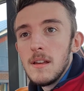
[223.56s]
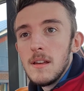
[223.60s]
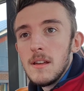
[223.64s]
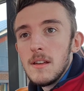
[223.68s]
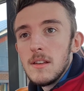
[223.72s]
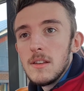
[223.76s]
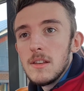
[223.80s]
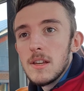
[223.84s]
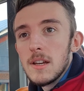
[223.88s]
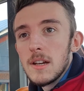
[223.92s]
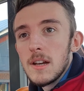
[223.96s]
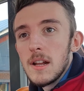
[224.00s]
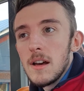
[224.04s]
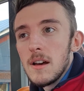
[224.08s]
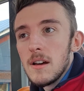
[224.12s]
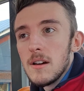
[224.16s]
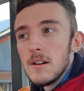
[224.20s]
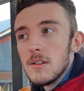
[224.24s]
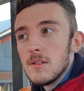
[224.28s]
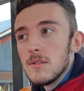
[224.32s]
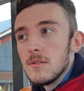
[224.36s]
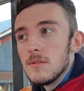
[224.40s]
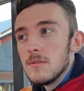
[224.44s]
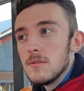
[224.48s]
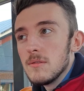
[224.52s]
You
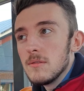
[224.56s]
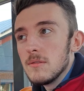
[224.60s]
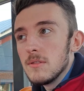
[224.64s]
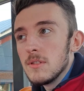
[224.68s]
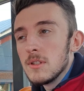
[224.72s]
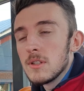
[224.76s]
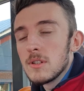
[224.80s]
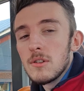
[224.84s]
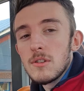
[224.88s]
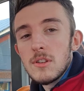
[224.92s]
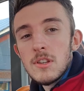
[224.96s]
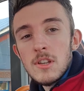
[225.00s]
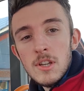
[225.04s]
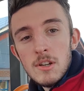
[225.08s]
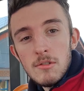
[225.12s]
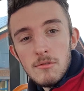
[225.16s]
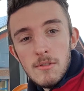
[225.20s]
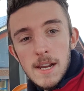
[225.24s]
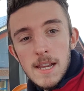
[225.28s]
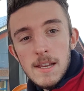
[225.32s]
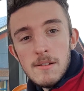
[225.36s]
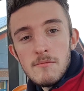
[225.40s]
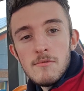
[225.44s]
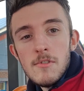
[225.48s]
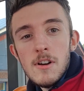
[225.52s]
know, you got your
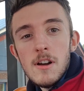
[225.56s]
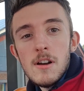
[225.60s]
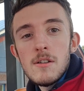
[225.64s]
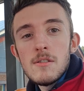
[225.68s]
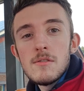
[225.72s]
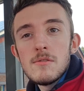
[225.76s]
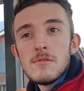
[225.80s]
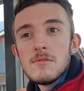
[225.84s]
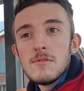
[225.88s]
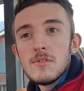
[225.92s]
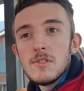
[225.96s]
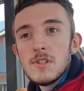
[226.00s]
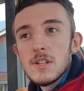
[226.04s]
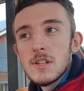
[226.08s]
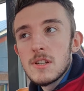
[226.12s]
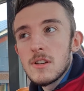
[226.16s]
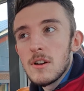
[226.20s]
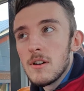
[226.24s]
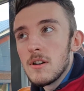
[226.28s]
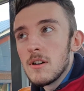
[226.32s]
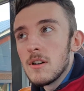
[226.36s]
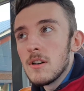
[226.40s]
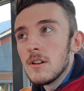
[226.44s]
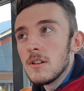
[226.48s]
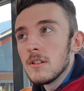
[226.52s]
green roads, you
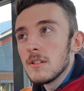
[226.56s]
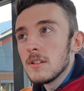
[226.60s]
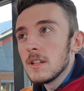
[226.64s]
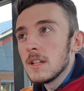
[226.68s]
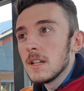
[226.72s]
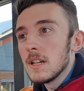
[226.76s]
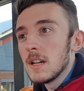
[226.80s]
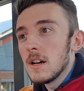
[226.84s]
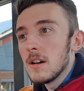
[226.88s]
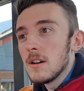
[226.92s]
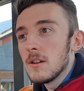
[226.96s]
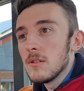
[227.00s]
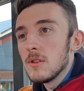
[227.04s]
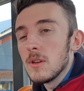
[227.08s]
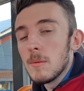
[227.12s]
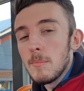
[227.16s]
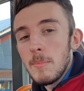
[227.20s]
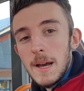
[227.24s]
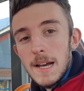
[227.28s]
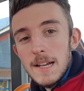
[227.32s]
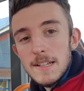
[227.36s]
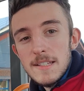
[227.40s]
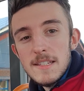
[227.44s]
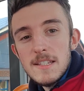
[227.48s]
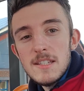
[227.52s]
got, you know, your
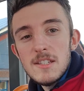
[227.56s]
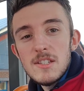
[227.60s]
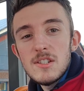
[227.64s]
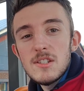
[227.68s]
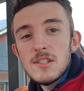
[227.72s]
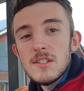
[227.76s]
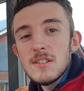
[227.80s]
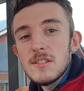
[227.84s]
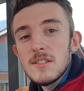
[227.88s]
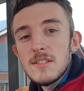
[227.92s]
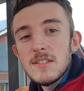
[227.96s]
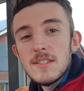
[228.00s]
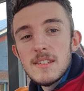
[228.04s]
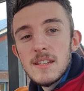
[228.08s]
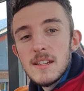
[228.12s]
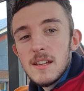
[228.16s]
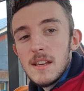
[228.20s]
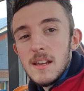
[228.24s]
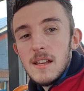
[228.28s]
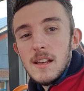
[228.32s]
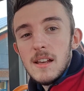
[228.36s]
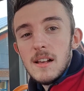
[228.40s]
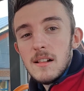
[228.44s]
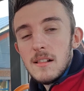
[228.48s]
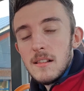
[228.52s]
passengers.
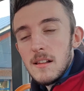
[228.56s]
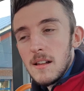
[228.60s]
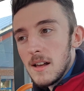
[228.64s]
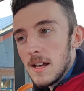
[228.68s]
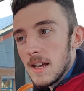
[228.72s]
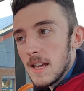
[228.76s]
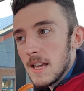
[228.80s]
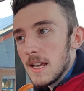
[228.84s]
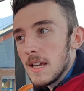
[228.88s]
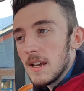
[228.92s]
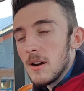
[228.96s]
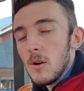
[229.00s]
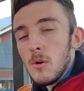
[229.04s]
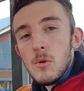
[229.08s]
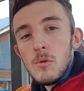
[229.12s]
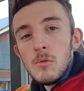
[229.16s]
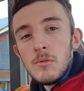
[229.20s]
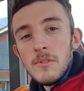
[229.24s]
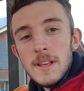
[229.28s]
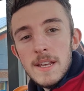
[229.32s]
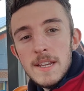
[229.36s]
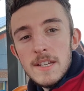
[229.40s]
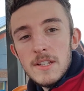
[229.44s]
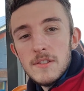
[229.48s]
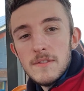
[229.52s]
Like, all
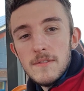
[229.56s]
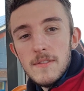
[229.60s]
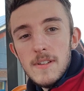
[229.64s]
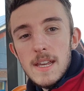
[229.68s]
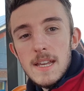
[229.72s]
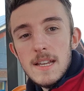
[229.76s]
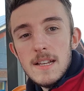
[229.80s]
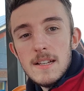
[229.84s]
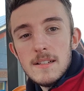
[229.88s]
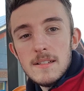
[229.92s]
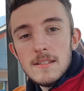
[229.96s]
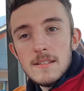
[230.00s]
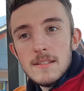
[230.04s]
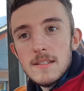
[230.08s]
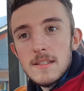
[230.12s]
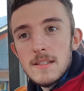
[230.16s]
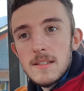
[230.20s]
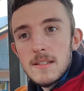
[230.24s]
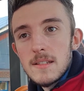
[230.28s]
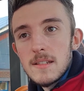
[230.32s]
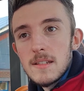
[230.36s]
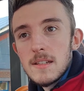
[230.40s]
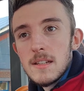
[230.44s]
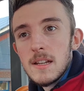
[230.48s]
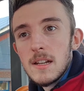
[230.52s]
these
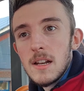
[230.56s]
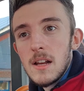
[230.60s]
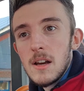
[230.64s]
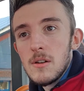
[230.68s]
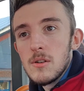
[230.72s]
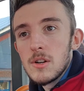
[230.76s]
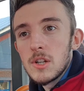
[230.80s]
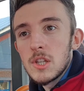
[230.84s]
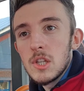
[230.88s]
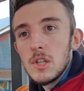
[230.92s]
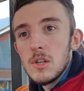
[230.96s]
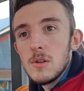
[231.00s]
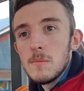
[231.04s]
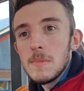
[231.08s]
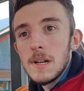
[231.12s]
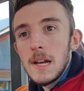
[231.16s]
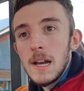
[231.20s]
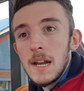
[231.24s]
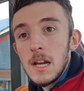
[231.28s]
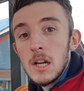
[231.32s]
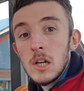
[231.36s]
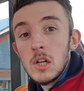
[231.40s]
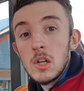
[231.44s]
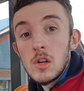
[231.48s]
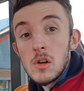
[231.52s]
things, you know,
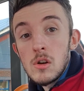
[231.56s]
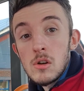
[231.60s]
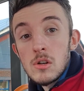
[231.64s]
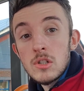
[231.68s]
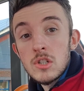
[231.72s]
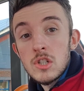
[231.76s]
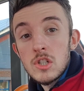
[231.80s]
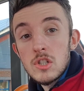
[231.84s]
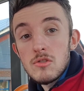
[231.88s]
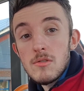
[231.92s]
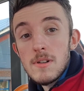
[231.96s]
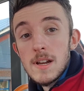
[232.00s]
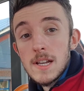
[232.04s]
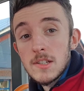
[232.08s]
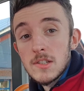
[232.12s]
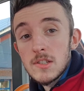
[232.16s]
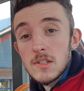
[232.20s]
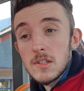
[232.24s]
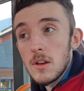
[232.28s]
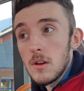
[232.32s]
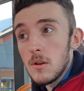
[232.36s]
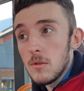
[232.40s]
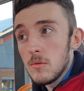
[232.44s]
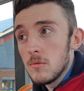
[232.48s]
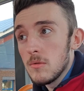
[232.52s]
accumulate a lot of stress.
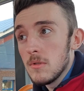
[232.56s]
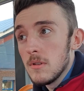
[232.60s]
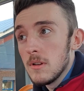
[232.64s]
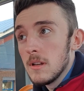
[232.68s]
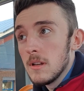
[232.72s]
So